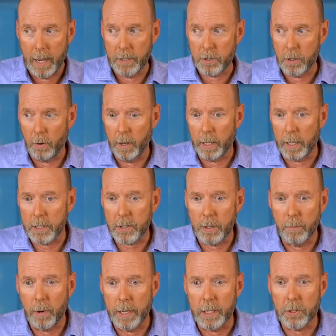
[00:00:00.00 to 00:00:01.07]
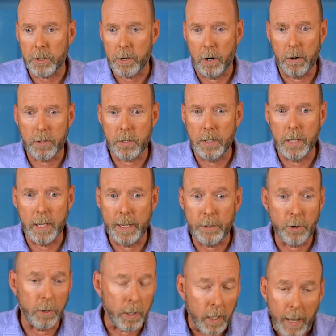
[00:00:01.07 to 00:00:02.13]
So unless somebody starts the
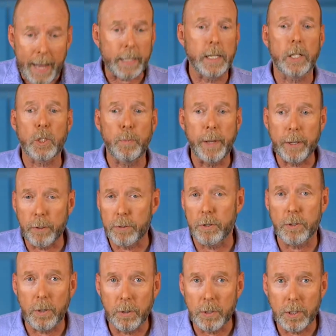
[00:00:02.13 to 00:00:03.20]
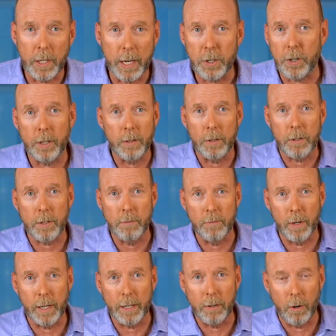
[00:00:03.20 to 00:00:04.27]
Intergalactic Speakers Association, there's
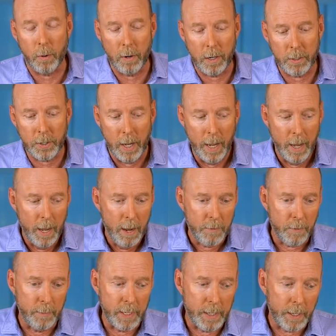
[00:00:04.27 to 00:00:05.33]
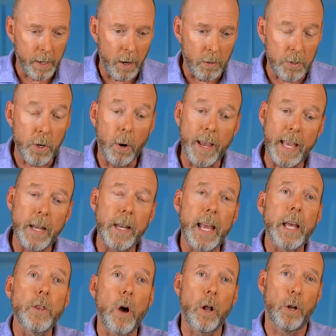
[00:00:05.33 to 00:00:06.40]
really nowhere else for me to go. So
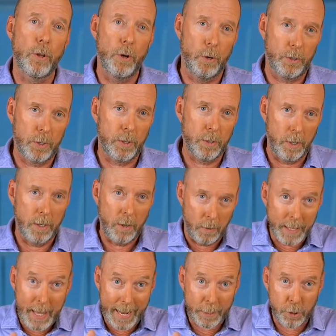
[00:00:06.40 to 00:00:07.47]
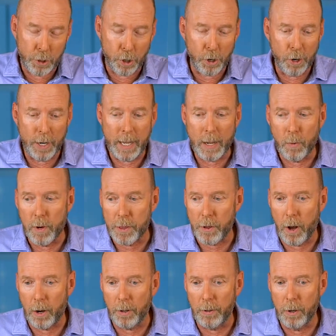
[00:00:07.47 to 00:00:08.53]
in all of those, in that journey with
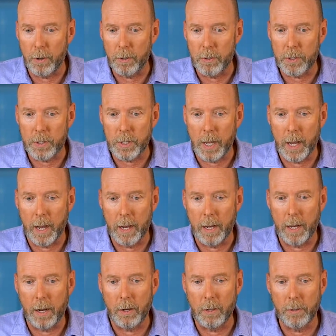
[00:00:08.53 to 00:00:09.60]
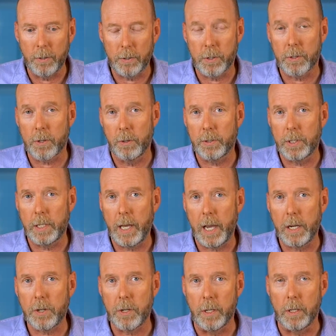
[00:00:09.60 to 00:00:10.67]
all of those
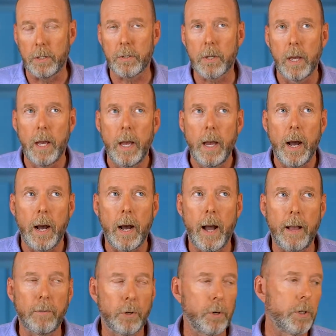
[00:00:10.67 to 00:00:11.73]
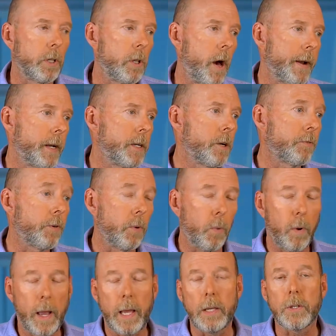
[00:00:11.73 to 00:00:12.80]
associations, I learned a lot of different
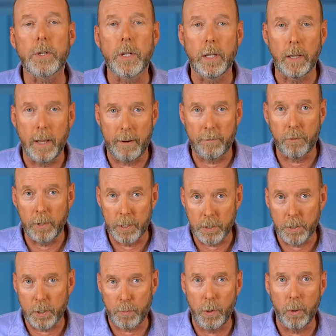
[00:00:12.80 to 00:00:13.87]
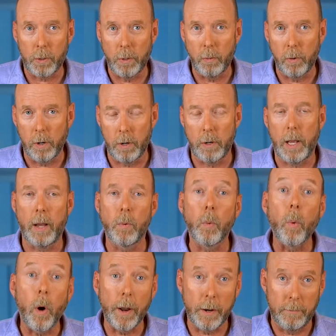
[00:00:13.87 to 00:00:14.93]
ways to leverage the spoken word. And
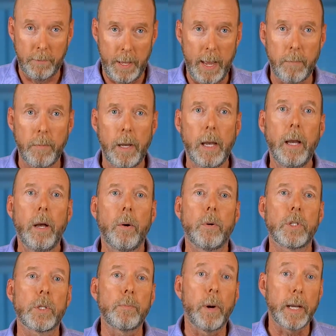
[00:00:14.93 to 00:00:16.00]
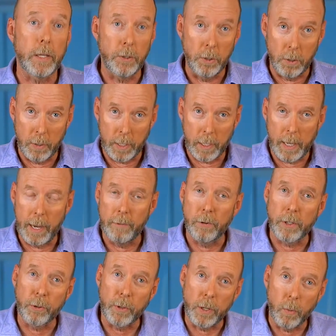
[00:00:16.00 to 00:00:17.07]
one of them was by doing
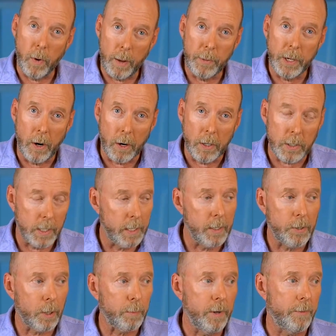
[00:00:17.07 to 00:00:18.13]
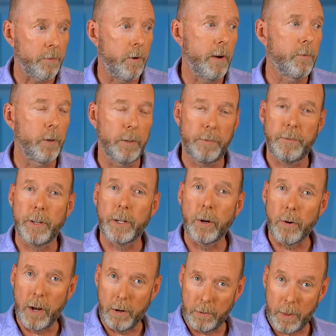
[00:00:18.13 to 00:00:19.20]
evergreen webinars. And it took me forever to
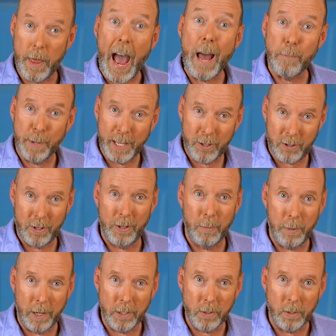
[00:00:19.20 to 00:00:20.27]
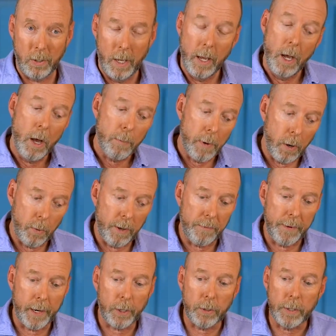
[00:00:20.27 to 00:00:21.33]
figure out that piece of the puzzle. But we
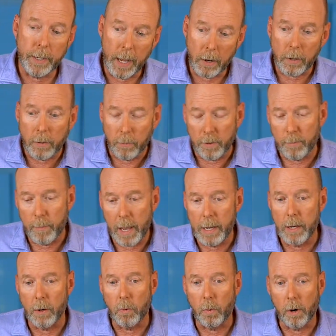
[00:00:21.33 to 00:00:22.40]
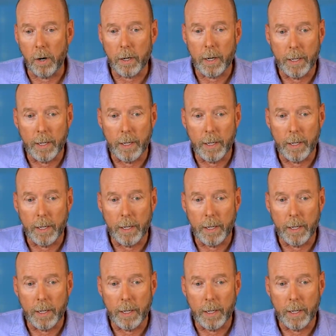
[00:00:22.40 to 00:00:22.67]
figured it out. We've made it work.